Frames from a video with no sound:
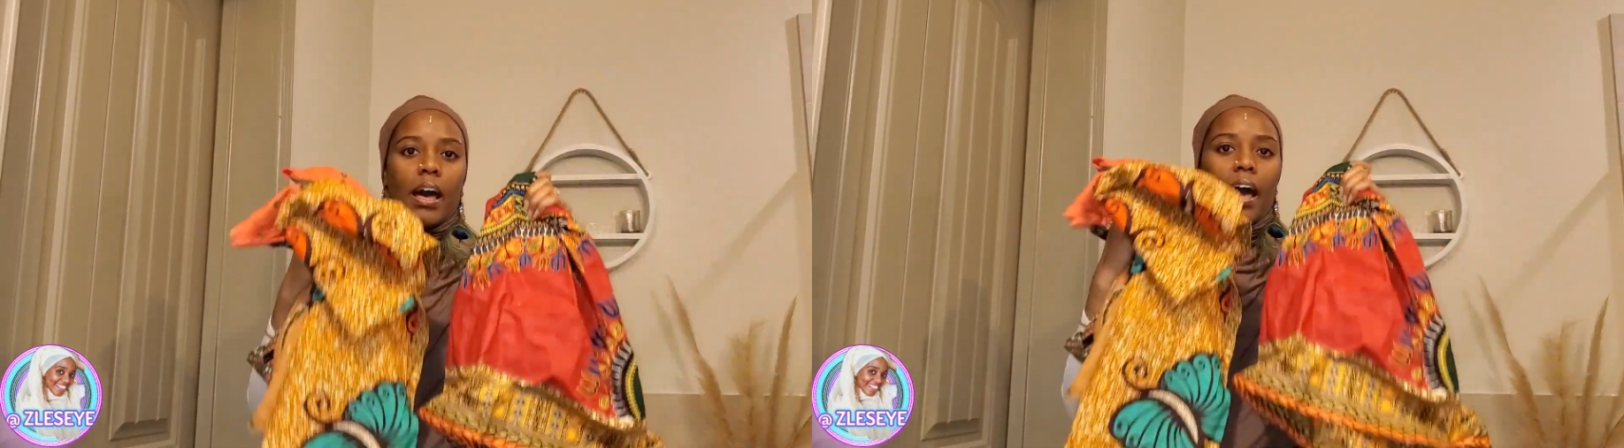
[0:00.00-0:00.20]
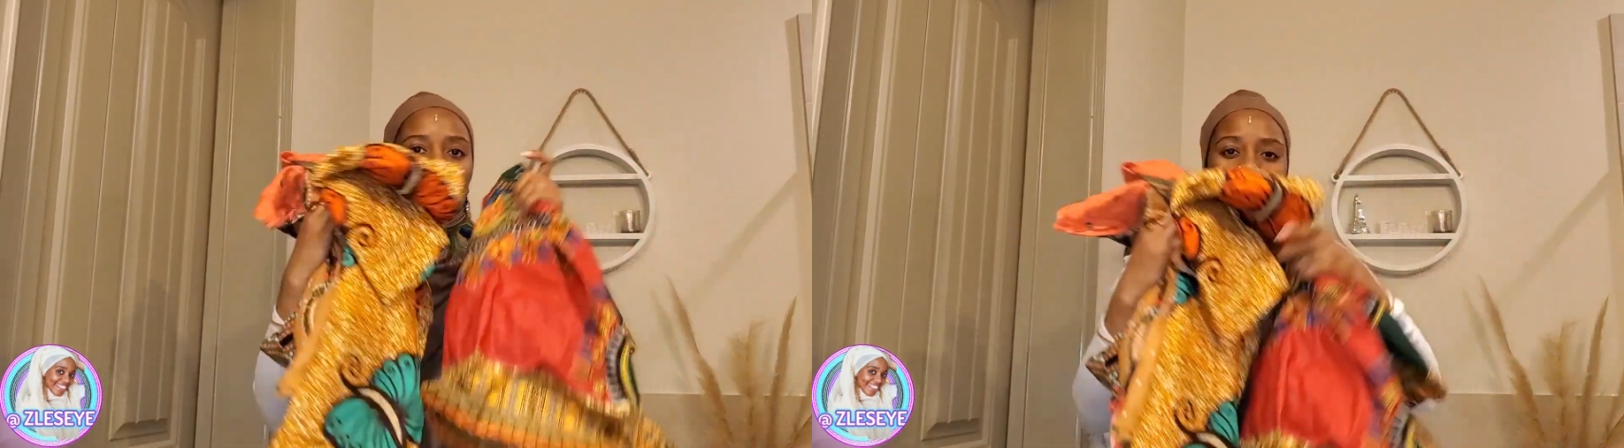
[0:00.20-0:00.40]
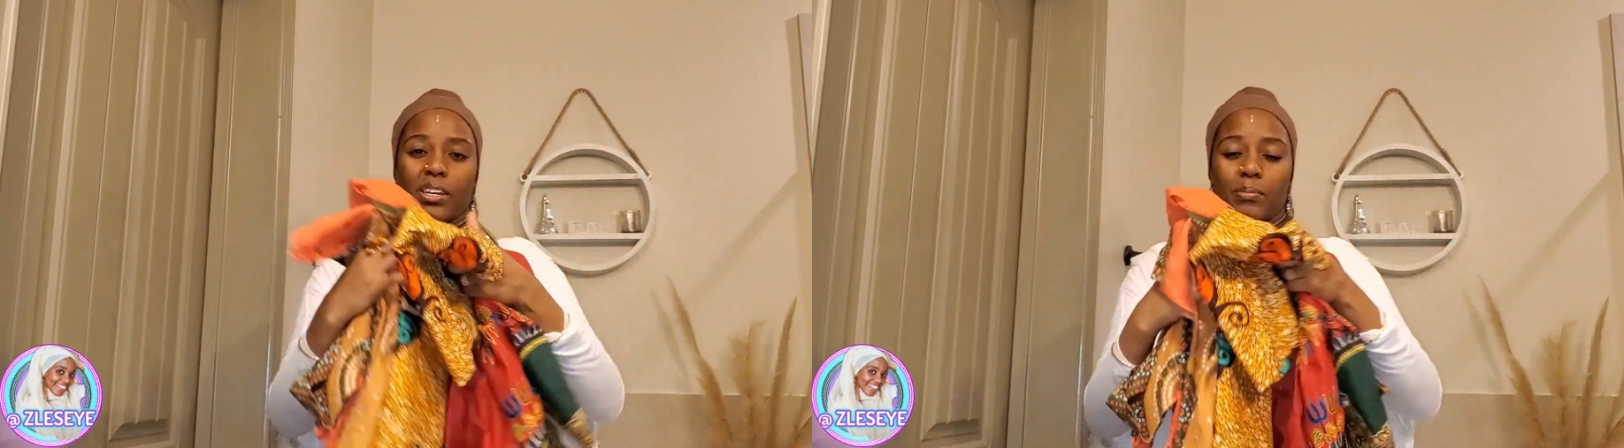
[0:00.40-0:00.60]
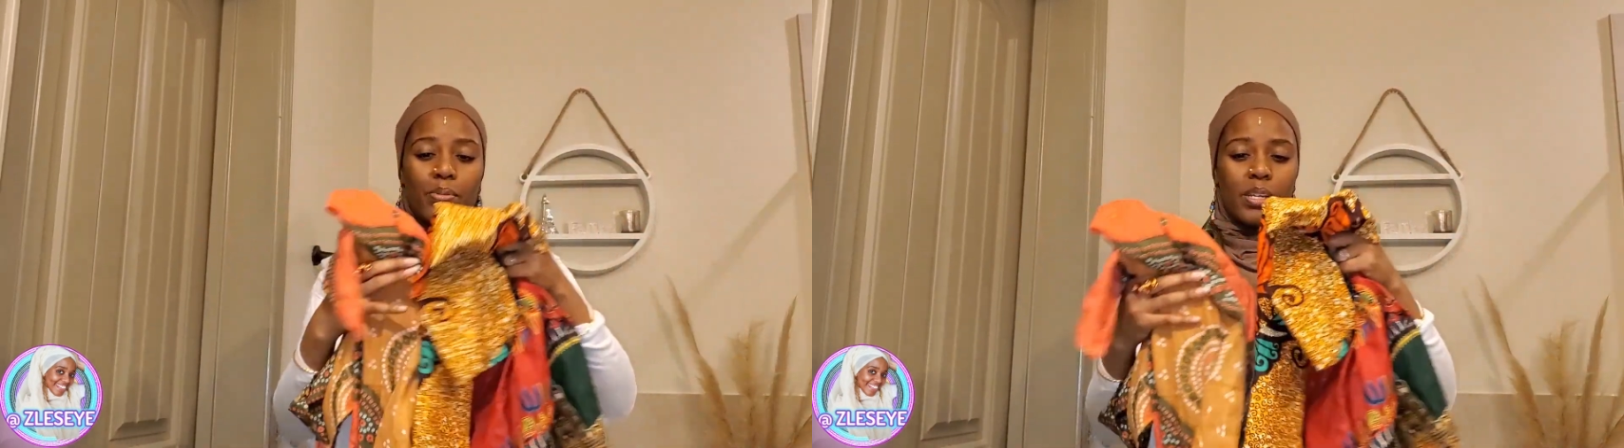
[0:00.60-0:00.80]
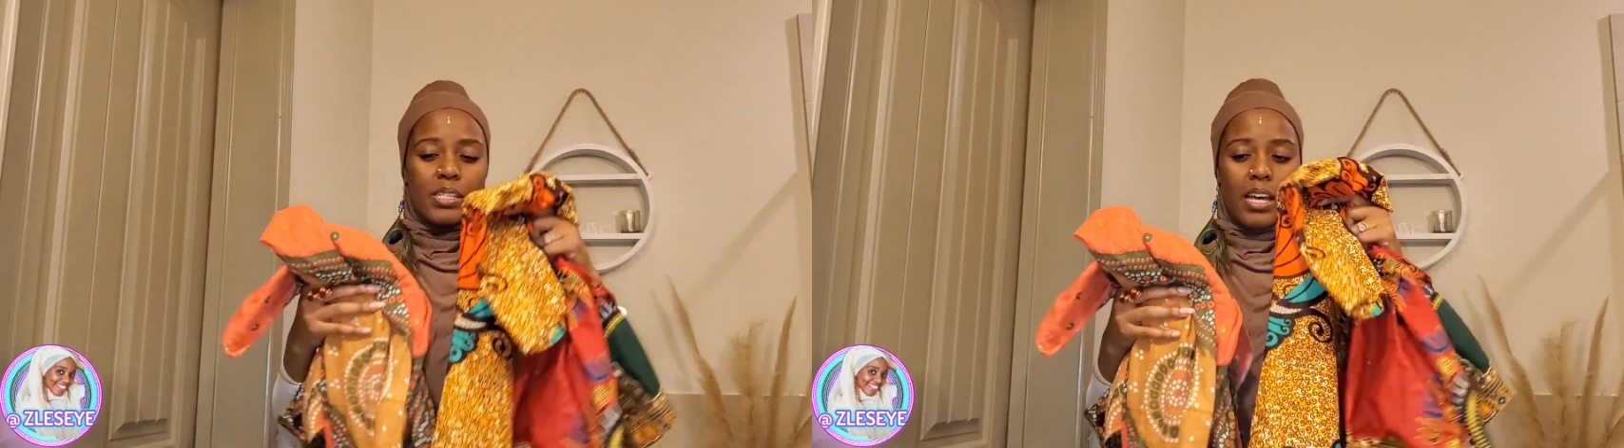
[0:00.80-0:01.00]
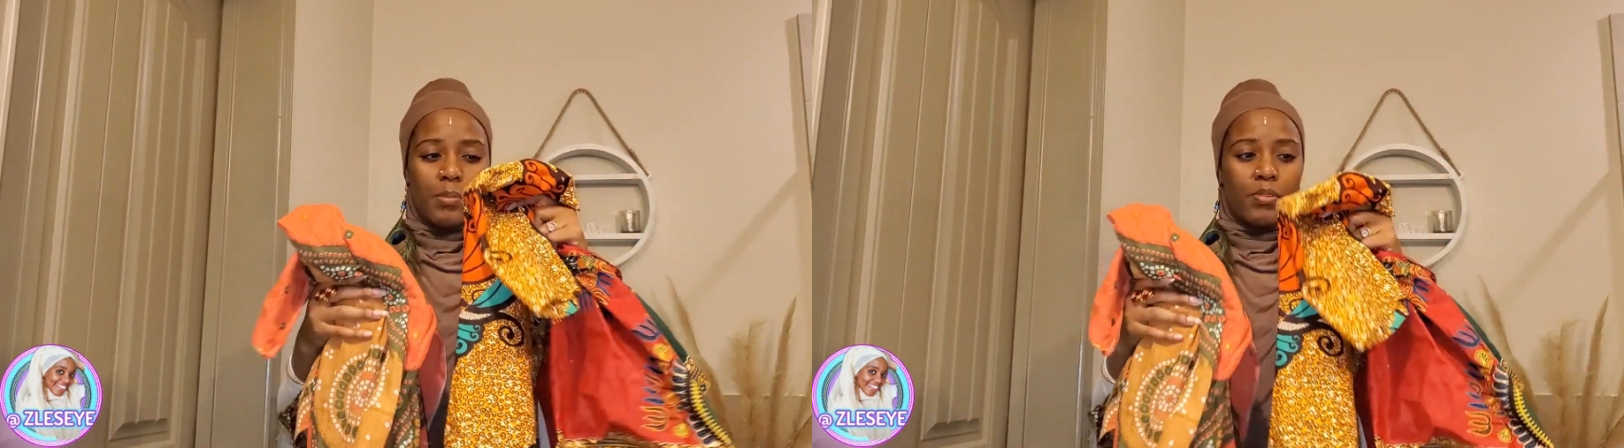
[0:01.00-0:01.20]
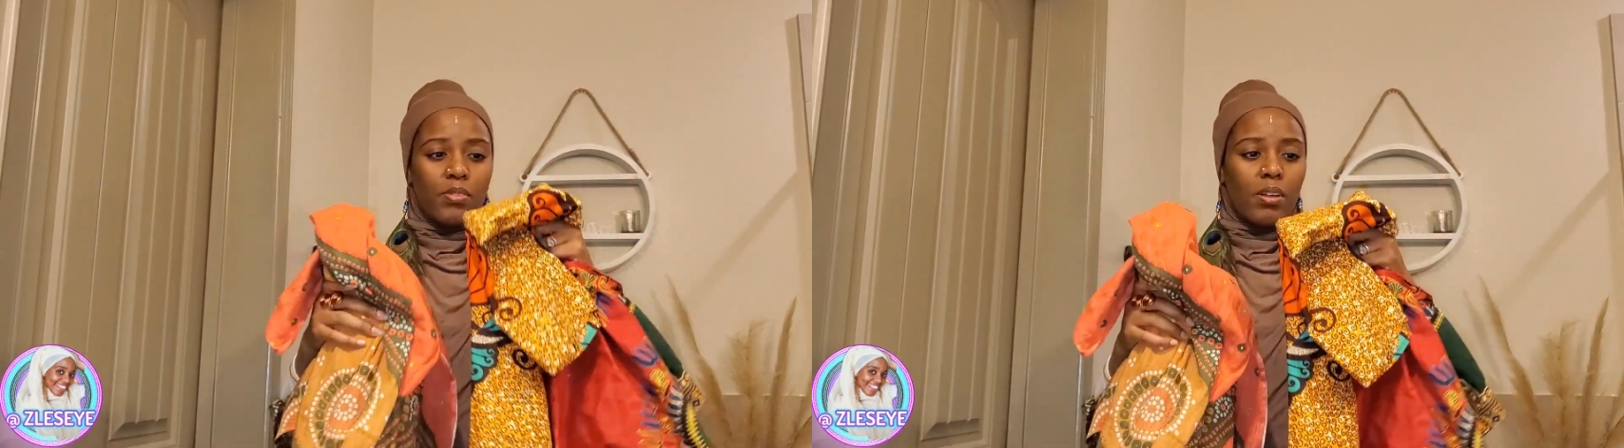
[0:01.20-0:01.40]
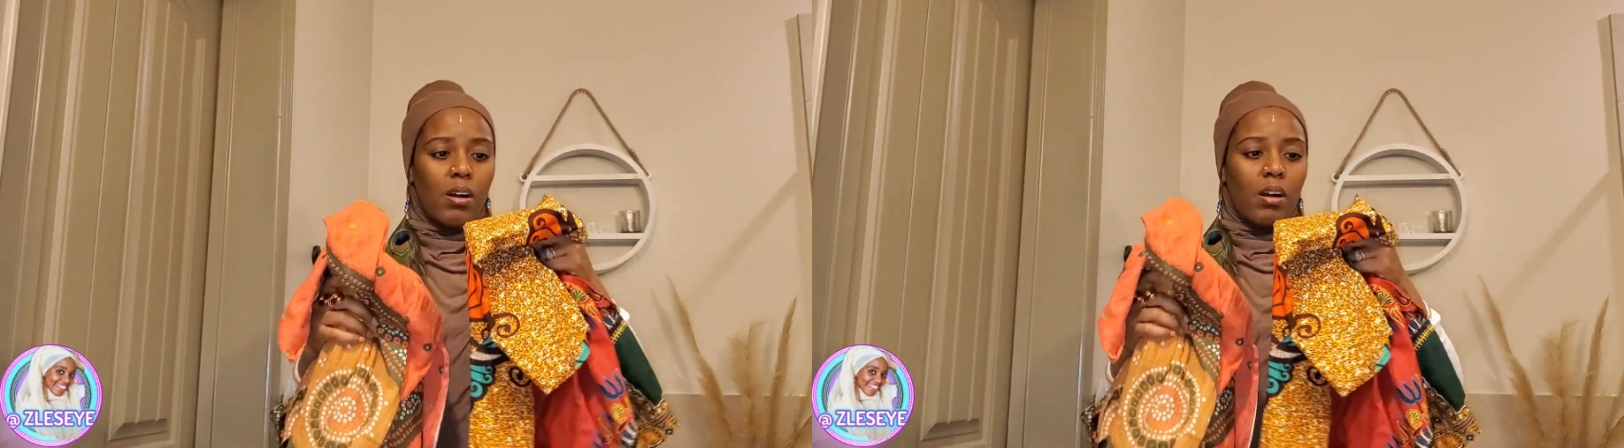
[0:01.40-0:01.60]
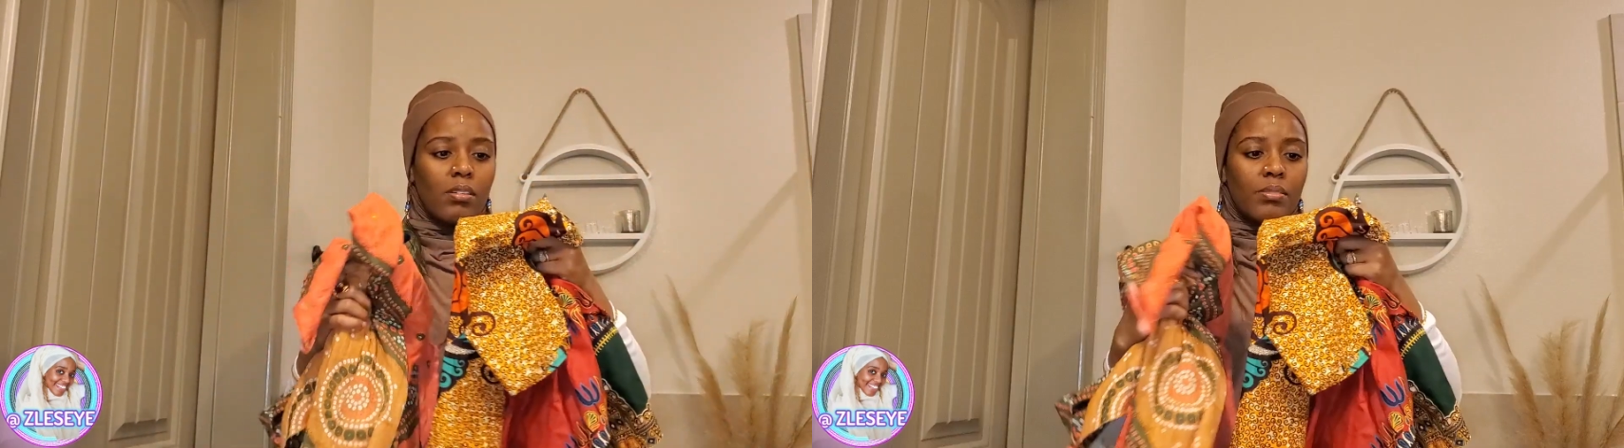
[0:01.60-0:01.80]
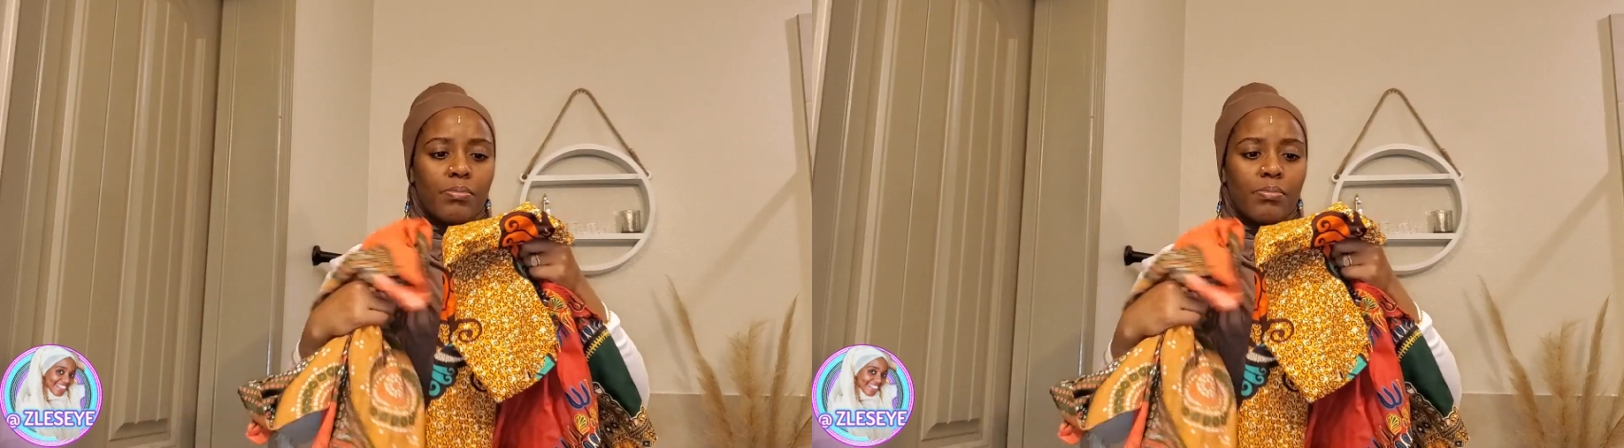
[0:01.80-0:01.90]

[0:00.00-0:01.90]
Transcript: African print type of cloth,